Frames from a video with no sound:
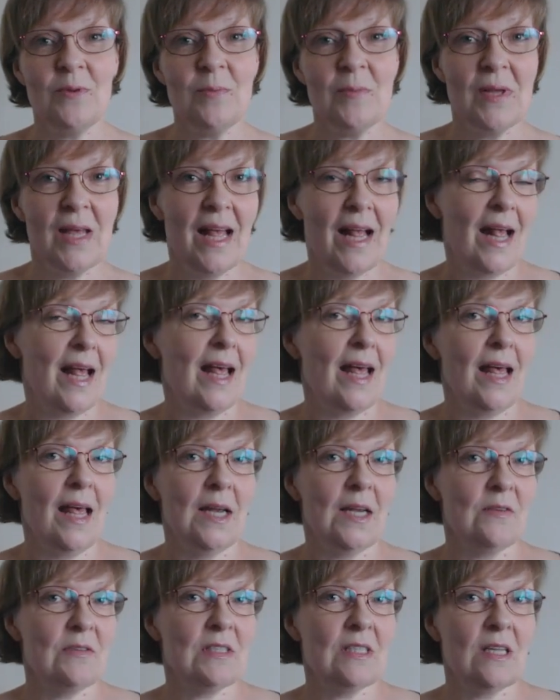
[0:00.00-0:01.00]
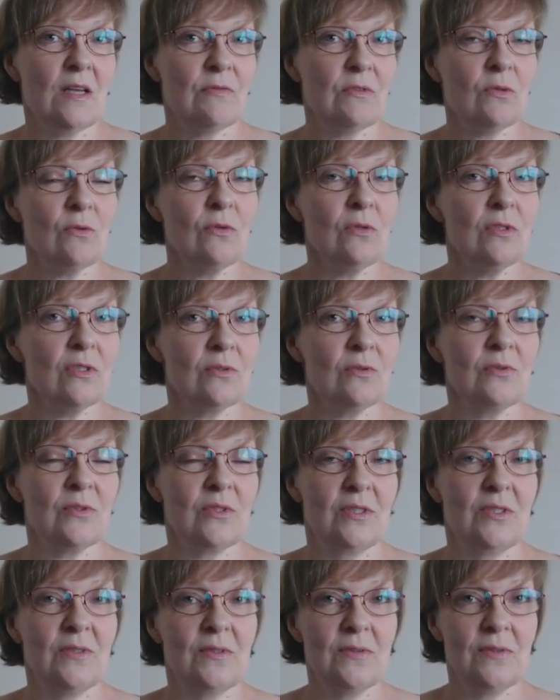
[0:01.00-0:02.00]
room, and I've stuffed all
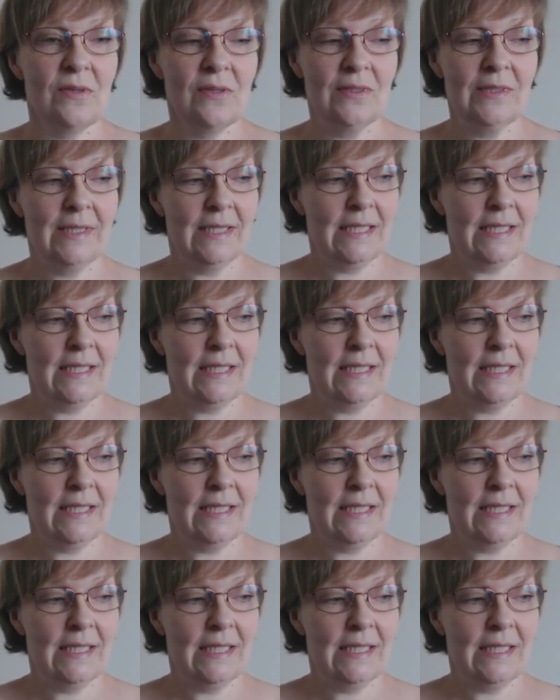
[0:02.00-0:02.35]
sorts of